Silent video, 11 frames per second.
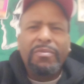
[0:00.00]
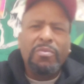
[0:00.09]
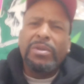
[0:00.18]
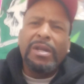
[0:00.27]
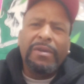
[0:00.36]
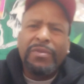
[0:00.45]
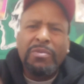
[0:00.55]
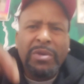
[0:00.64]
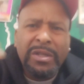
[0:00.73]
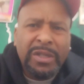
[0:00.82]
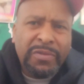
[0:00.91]
even with nephew
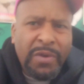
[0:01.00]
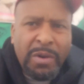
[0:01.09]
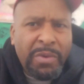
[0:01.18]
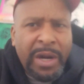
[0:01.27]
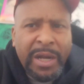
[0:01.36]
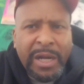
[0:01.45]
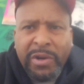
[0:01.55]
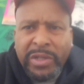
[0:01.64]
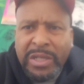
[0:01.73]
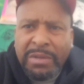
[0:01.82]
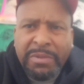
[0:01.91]
when he just fought Ryan
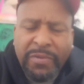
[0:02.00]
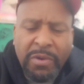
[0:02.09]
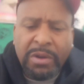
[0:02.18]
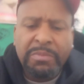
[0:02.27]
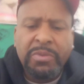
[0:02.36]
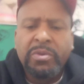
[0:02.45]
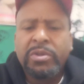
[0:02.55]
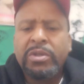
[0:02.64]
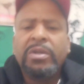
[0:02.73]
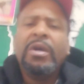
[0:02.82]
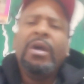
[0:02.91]
Garcia before all the
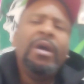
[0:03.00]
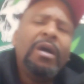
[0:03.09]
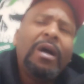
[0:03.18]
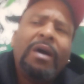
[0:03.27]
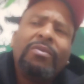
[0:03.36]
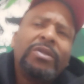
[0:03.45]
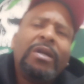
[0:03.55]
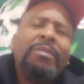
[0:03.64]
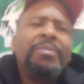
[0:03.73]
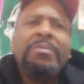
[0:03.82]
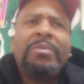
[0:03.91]
bullshit, I was
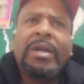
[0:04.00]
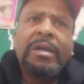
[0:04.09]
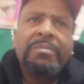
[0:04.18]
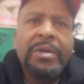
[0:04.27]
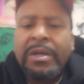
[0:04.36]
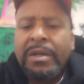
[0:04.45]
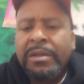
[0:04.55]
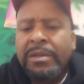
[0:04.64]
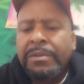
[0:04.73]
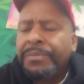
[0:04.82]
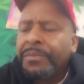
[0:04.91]
telling people like man
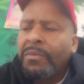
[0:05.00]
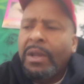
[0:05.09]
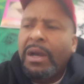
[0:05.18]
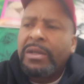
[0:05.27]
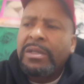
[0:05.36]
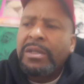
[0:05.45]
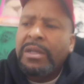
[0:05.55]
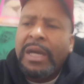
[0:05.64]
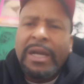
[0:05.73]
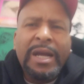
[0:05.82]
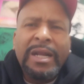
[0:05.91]
uh I was just,
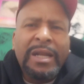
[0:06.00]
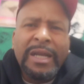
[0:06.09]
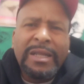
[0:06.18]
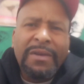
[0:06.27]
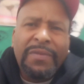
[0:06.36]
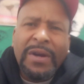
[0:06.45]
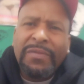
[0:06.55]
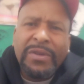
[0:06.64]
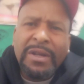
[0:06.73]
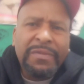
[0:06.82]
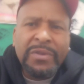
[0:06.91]
like I didn't like that fight
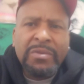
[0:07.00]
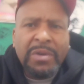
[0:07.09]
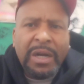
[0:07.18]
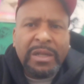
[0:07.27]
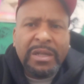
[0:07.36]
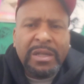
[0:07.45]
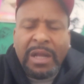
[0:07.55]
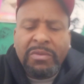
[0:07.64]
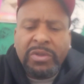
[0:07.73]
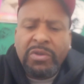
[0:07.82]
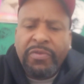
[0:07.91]
for nephew I didn't they
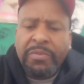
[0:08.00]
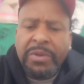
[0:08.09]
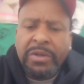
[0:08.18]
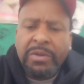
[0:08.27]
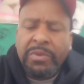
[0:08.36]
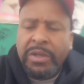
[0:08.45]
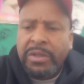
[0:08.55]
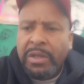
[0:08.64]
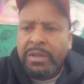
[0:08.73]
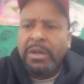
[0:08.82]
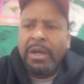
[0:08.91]
was too familiar with each
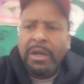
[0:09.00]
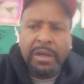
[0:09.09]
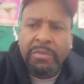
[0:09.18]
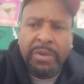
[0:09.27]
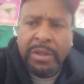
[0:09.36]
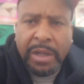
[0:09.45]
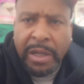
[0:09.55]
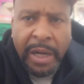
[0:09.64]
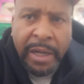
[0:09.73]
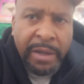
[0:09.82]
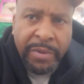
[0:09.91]
other it wouldn't
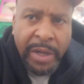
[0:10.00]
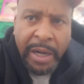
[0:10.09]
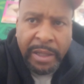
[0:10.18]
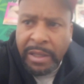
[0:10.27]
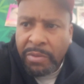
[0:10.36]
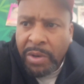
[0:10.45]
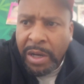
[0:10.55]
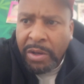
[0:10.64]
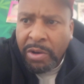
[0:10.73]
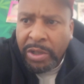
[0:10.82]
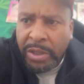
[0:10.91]
it ain't even that I think
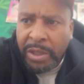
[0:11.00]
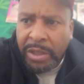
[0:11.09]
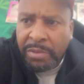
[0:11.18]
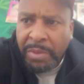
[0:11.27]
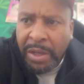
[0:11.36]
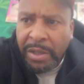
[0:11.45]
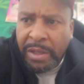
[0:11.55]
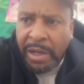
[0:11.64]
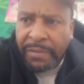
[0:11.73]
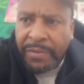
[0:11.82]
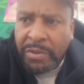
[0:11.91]
Ryan Garcia is better than
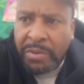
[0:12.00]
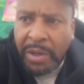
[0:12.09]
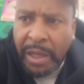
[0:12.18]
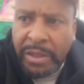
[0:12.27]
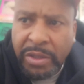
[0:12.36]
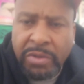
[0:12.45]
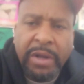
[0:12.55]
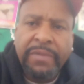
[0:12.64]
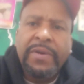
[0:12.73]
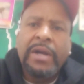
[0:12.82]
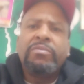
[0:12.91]
nephew I just knew
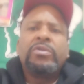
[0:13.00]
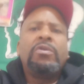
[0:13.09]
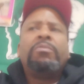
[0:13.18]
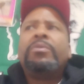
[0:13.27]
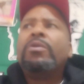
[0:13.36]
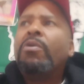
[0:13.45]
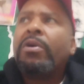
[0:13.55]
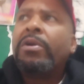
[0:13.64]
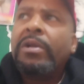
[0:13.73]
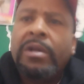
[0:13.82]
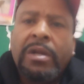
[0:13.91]
that fight was gonna be
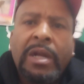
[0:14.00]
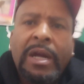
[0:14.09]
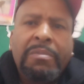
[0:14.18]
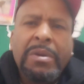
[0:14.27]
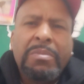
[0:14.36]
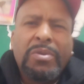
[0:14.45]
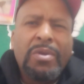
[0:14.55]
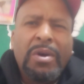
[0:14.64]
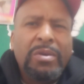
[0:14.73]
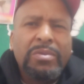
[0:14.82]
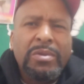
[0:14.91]
harder than a lot of people
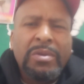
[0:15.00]
thought